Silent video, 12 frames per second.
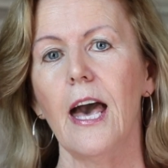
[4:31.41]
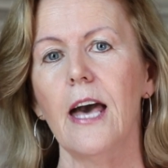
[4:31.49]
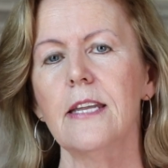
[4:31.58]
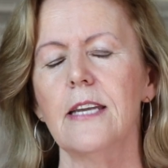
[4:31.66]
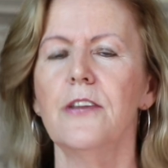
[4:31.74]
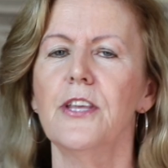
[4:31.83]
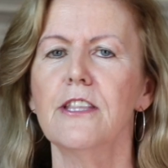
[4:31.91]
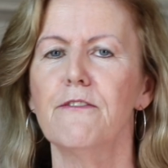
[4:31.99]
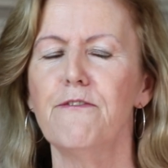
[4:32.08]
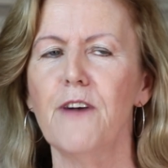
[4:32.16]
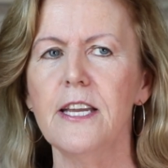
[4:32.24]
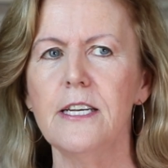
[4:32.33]
And I think the
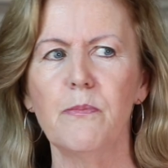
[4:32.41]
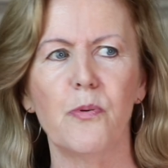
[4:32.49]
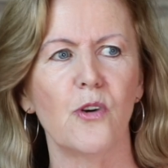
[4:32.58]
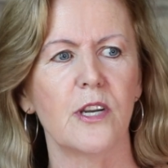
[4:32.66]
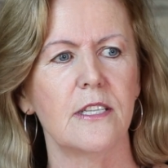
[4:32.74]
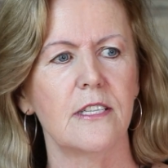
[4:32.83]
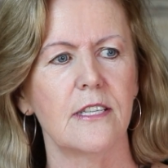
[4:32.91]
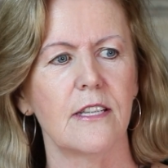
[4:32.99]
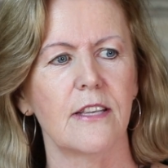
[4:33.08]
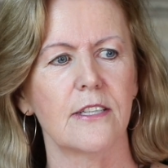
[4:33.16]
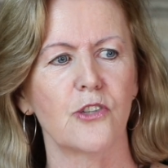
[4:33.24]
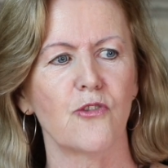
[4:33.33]
final point
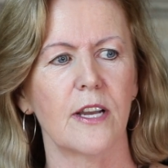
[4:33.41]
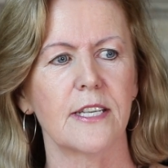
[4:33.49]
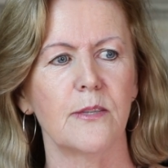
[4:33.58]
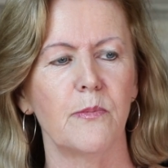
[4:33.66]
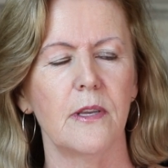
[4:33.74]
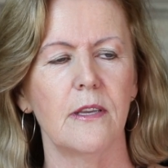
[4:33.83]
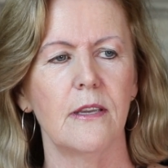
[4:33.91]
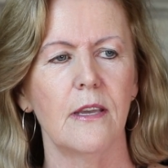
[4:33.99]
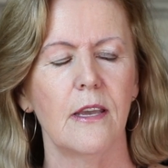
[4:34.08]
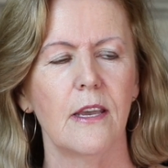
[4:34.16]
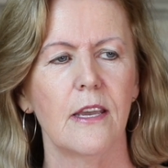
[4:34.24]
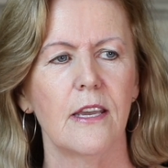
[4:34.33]
that strikes me
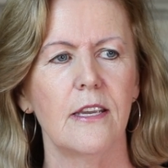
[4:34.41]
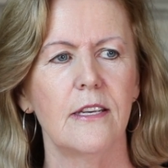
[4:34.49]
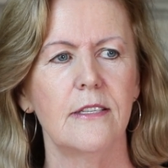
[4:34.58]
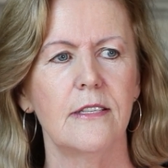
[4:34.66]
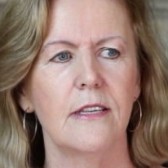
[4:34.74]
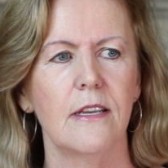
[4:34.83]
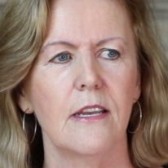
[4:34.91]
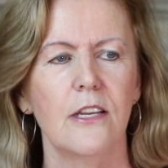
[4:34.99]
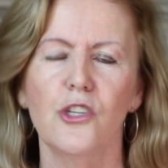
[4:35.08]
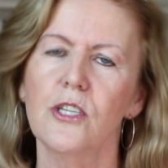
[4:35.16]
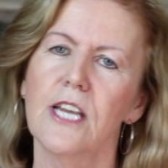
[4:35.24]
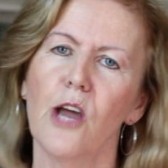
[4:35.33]
is
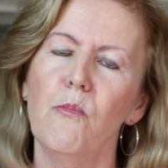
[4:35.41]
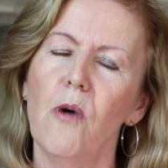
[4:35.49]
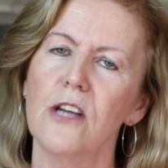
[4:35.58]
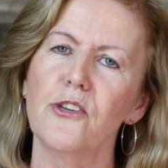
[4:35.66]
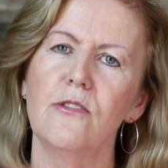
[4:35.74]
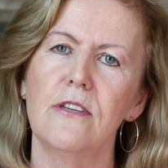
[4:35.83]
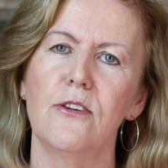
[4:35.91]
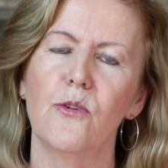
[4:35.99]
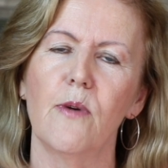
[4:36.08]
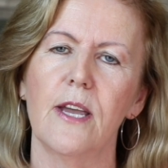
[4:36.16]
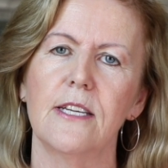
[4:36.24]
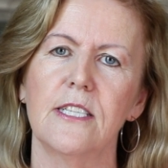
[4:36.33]
just how modern, in a
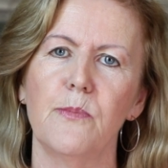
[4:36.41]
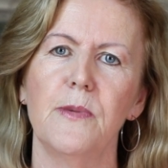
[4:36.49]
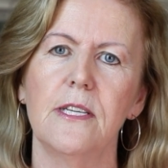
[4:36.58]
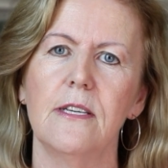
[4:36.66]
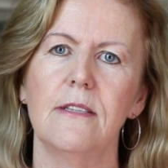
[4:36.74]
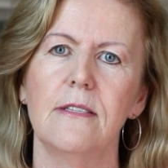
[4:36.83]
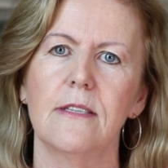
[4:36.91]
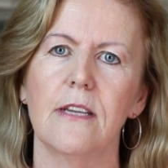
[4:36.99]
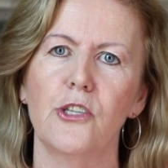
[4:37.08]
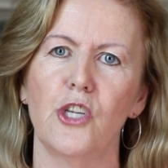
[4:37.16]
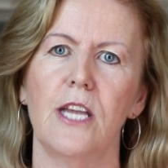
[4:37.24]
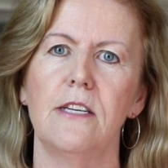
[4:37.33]
way, Smiddy's
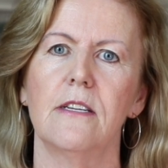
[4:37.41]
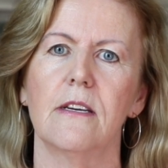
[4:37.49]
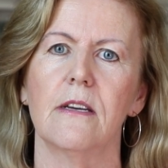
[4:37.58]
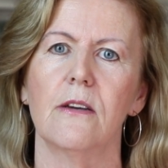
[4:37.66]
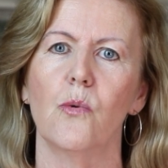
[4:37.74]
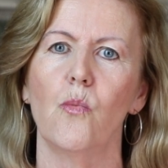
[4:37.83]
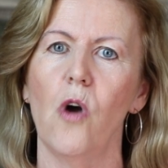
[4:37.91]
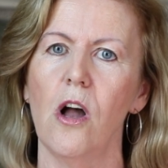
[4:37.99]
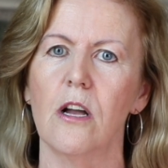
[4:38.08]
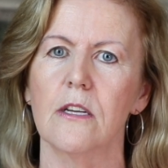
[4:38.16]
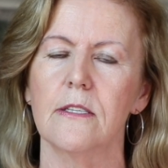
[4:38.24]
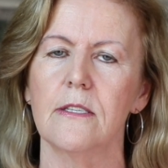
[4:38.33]
agenda
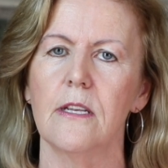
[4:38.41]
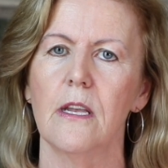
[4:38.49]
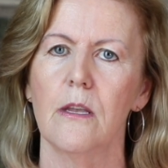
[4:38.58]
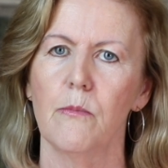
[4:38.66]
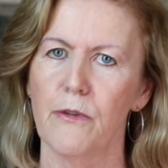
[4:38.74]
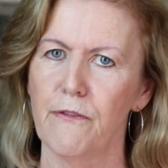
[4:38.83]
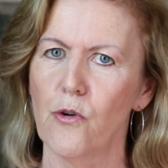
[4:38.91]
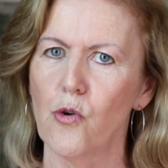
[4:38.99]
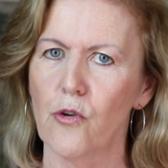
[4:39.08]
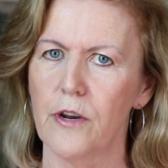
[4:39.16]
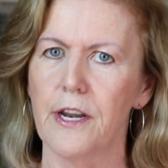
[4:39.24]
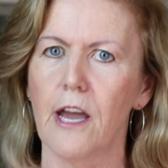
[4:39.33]
was
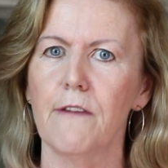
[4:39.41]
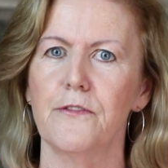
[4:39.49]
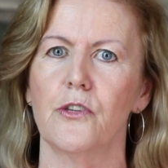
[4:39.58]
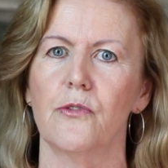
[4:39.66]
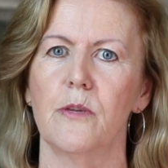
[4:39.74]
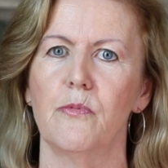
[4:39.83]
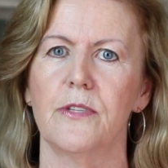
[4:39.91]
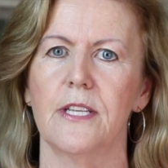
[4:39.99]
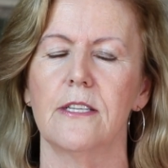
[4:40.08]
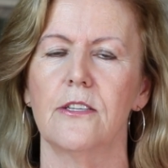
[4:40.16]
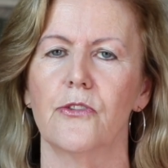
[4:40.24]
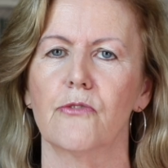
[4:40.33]
before and after he
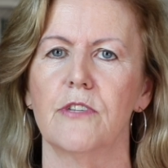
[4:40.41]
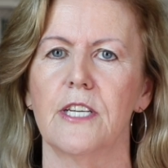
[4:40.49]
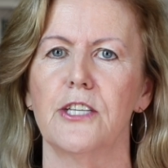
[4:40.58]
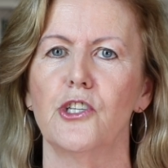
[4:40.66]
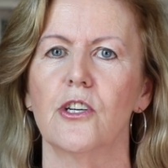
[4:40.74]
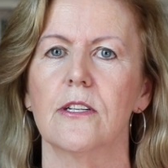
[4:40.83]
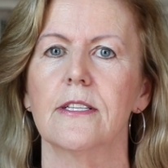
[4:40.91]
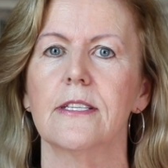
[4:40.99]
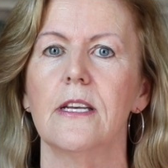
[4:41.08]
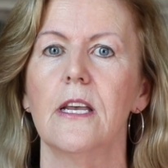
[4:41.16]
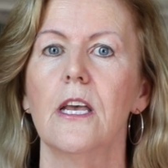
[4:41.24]
presented the credentials.